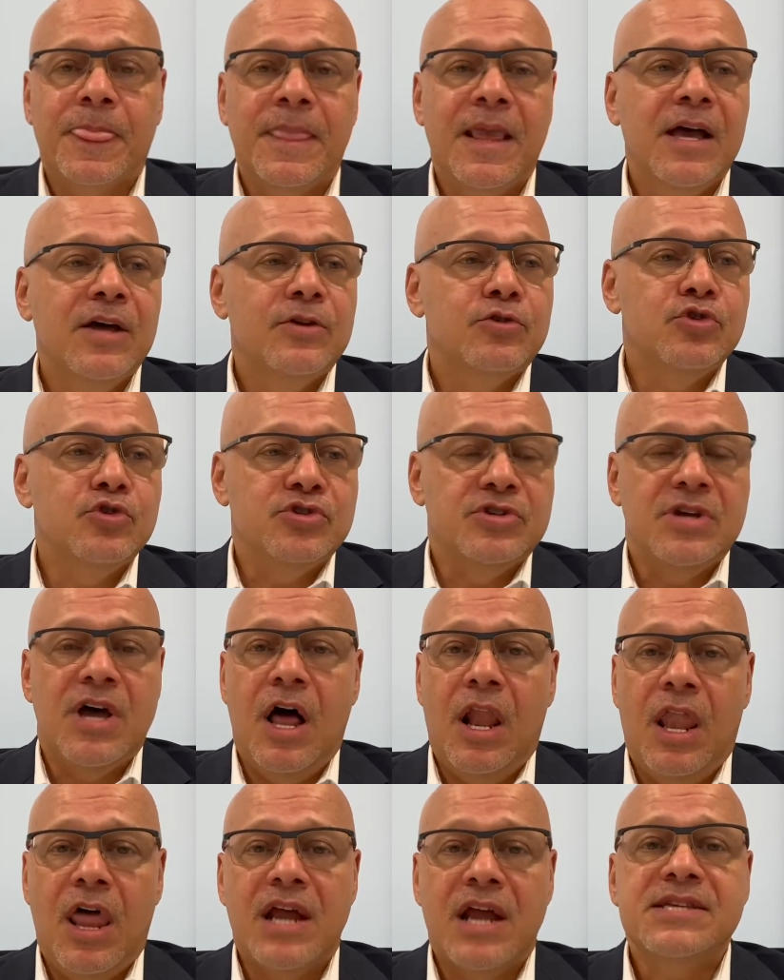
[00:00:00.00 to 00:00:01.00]
There's a
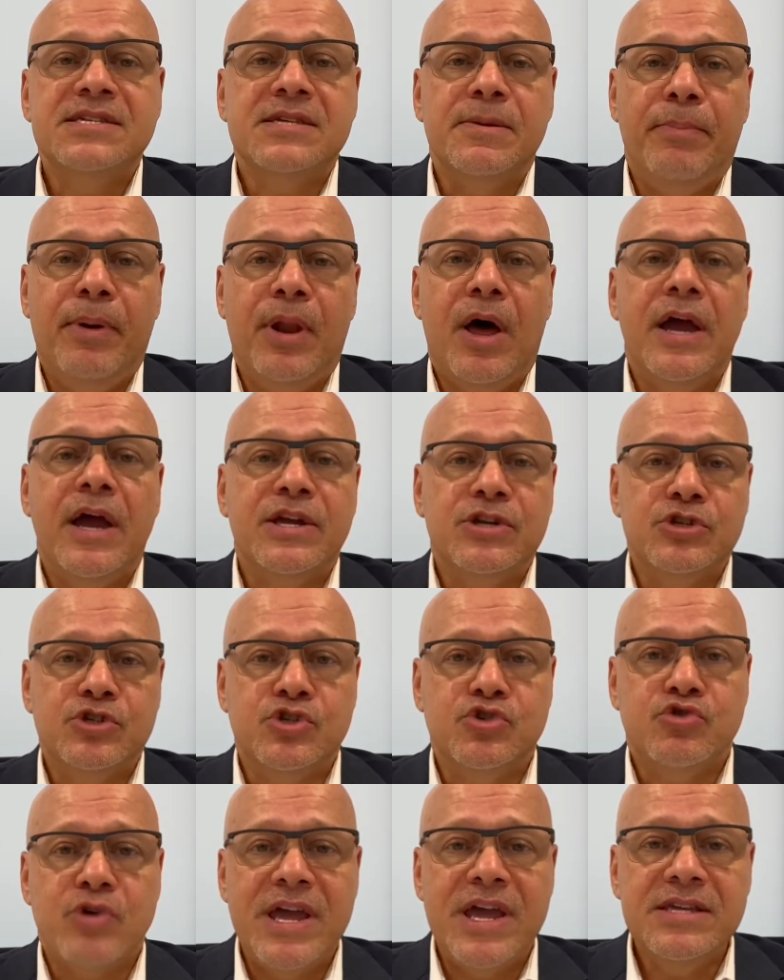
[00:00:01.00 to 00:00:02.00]
lot of supply
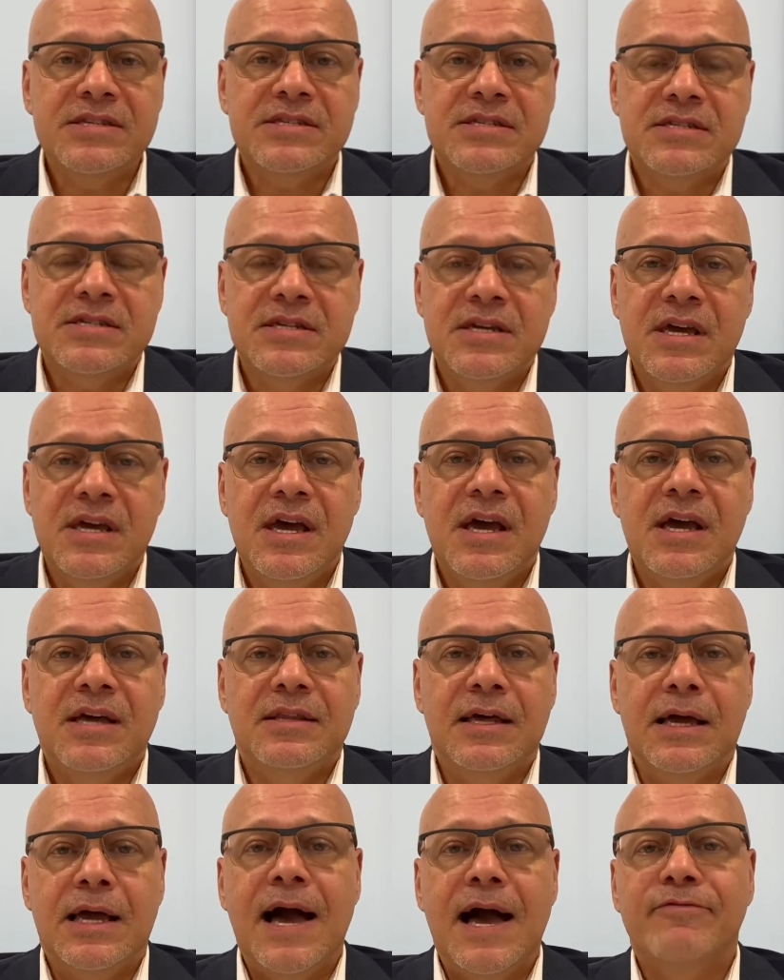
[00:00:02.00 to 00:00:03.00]
constraints.
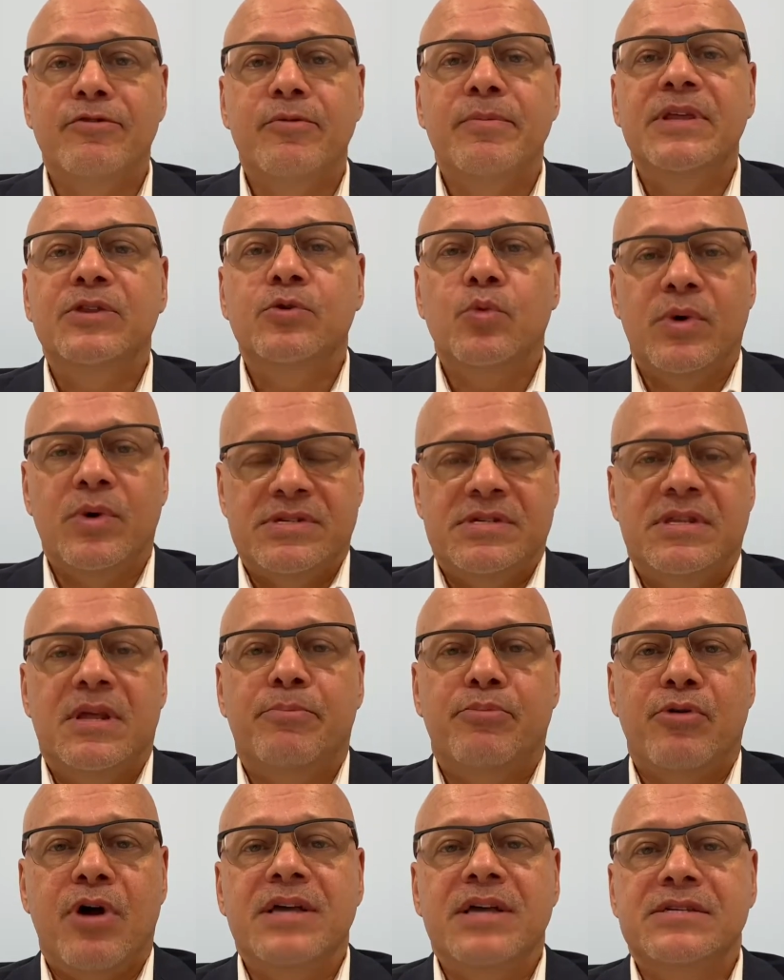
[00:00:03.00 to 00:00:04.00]
The government was in the
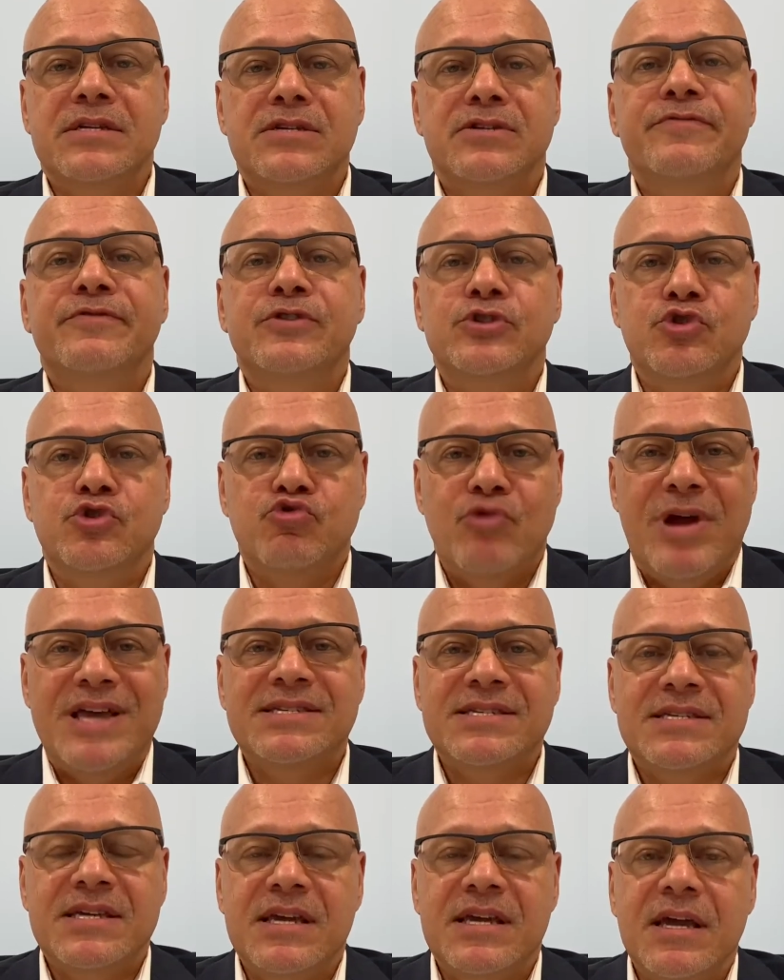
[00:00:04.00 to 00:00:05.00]
process of
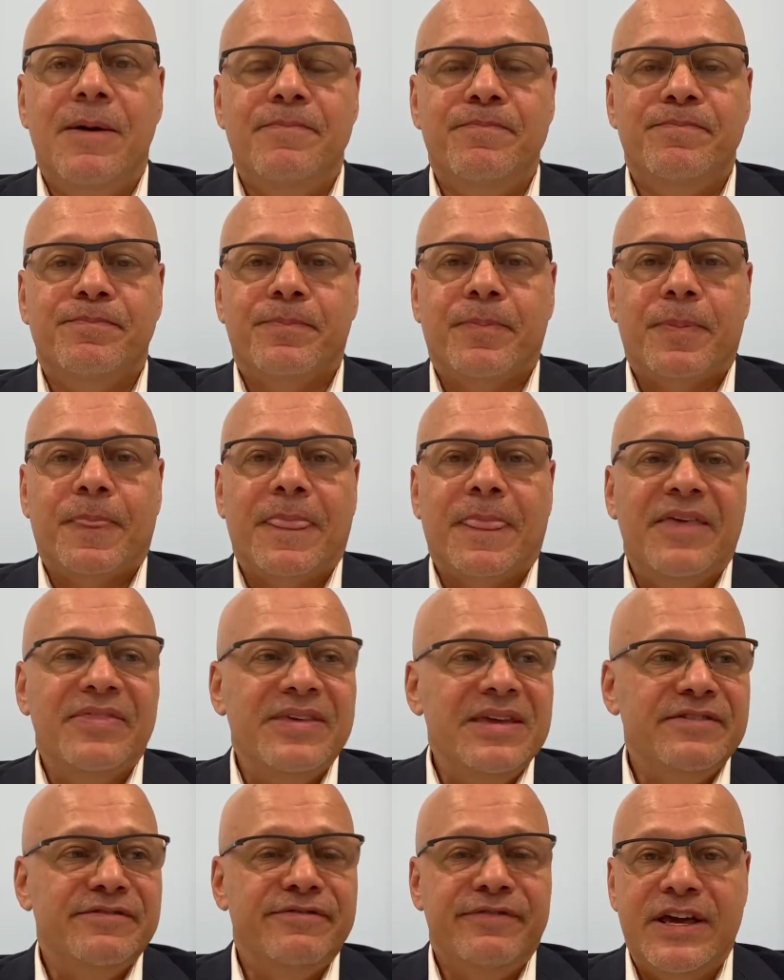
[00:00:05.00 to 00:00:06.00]
addressing the
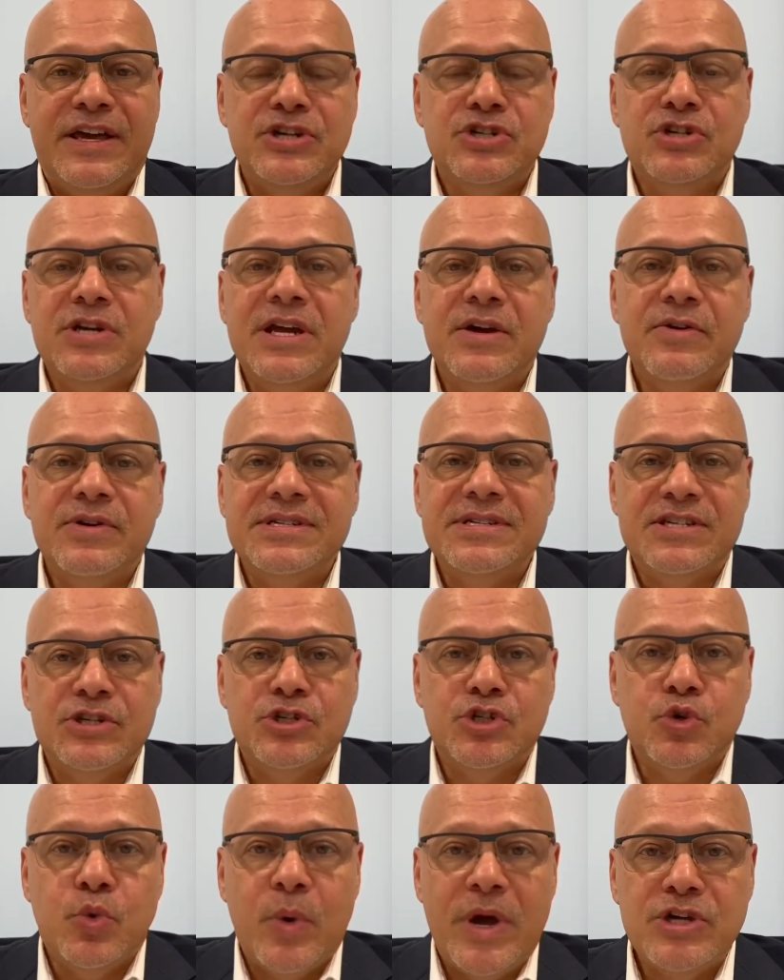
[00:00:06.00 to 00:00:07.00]
inflationary
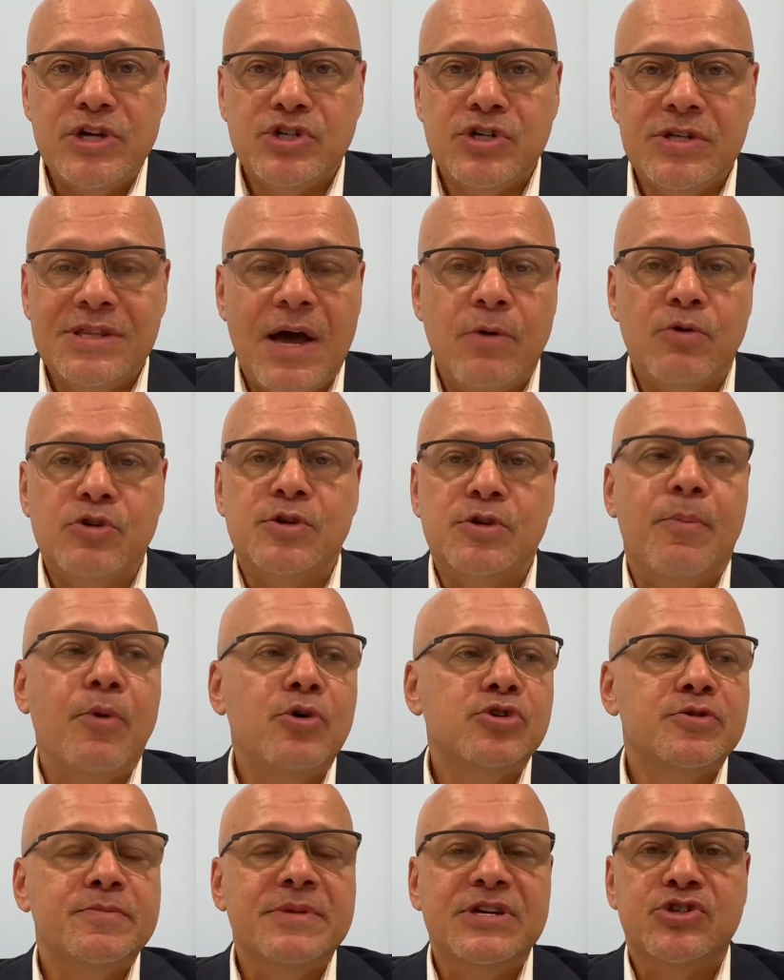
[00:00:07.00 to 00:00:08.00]
situation that was
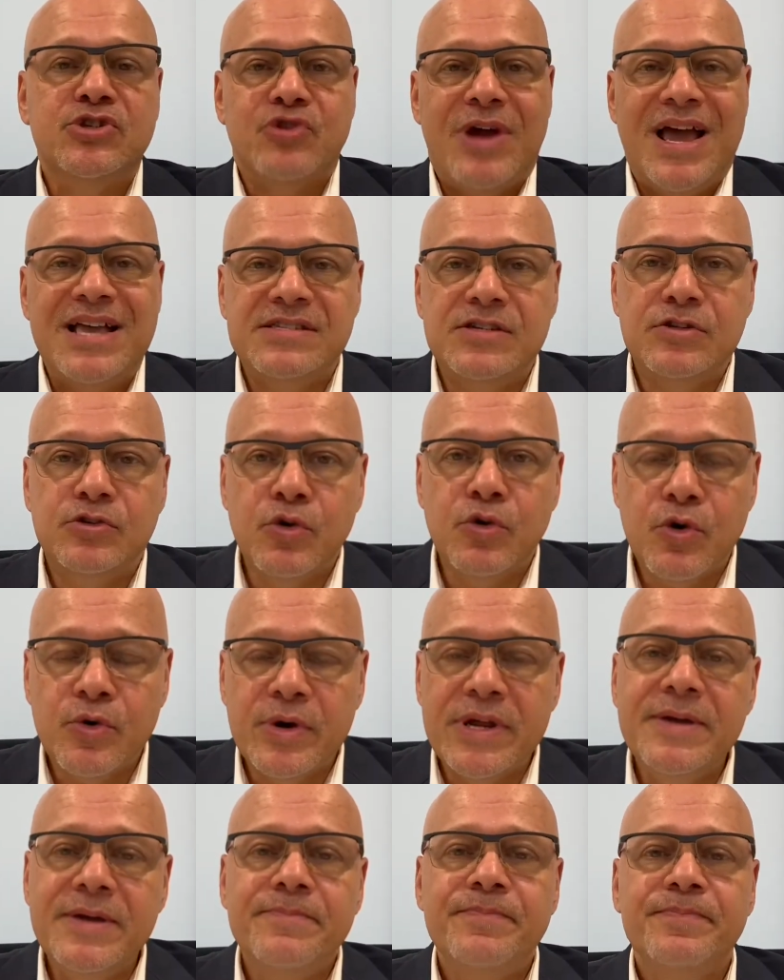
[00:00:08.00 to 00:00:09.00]
supposed to be transitory